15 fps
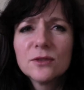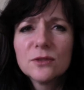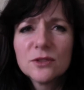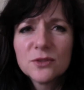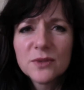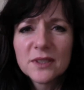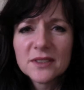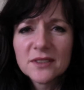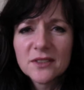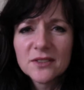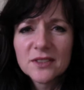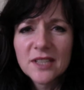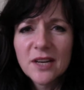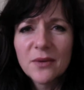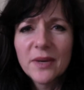talk to
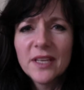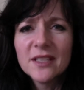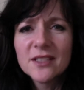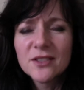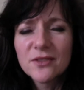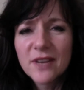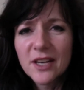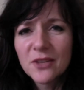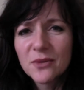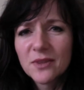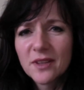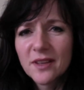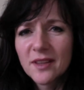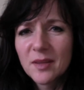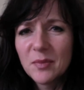ourselves and how we
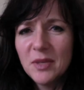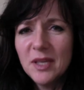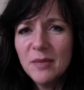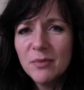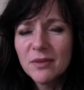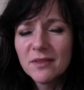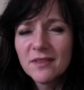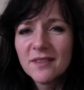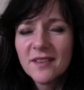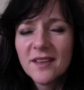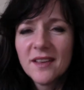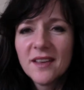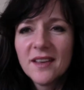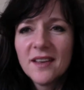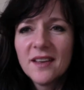interact with other people,
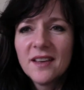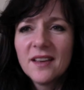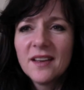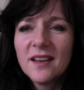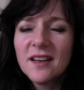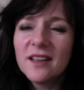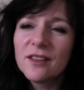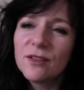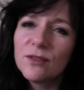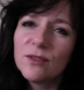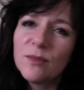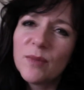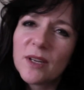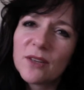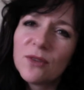I
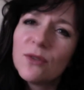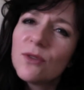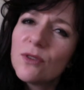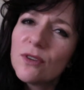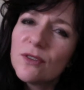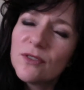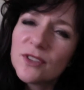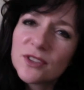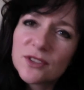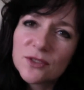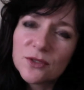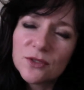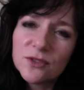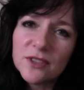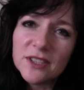thought about all of the
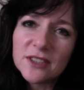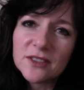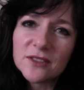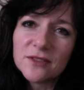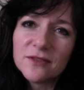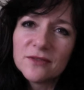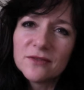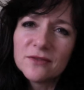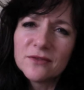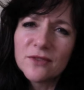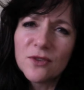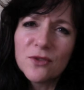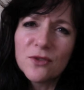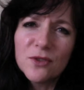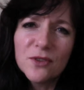stories of
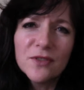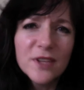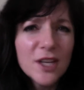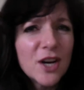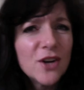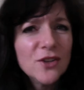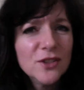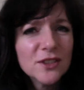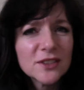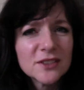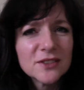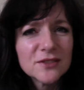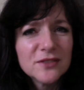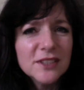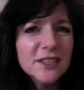all of the
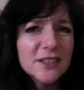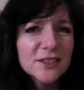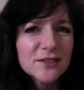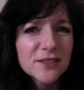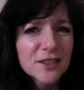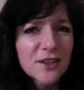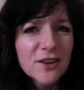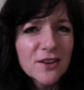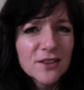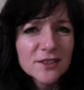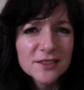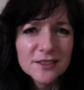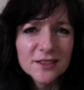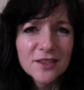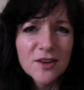owners of each of the
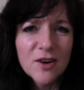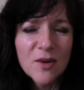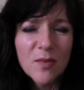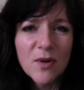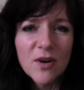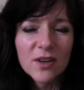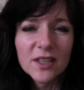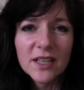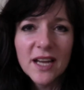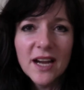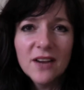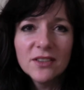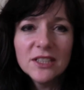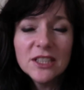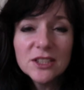cars in the car park and
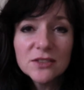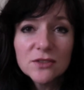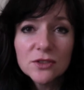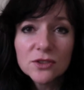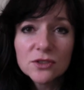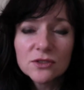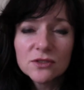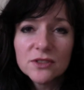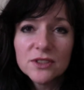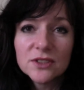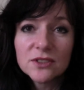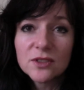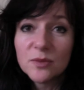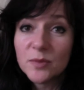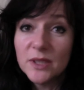how each of those
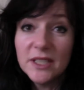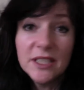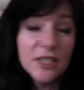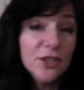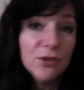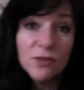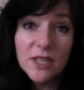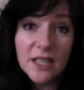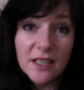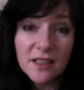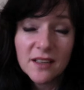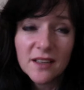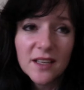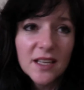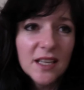stories is completely
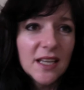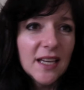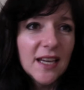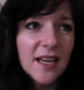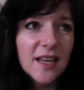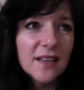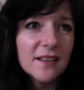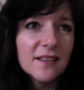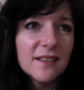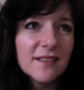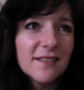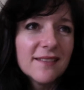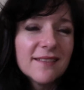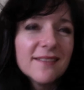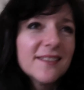unique and
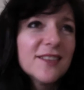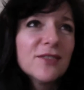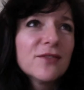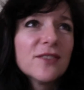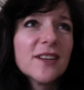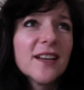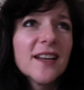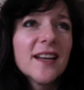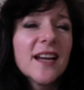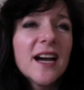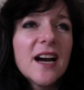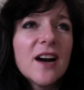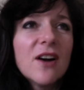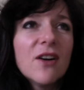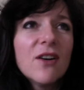different, and
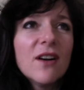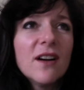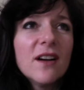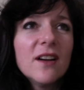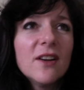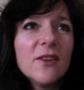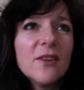how